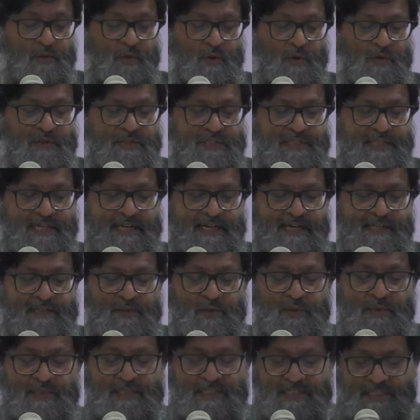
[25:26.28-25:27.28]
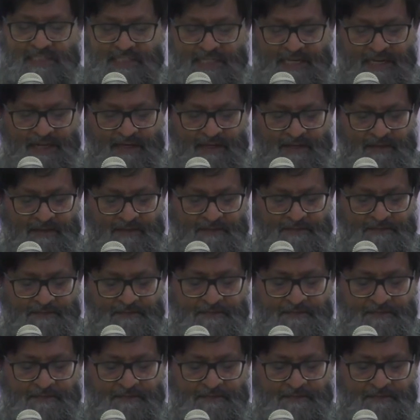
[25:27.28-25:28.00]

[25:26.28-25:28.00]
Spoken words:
Equality Act 2010.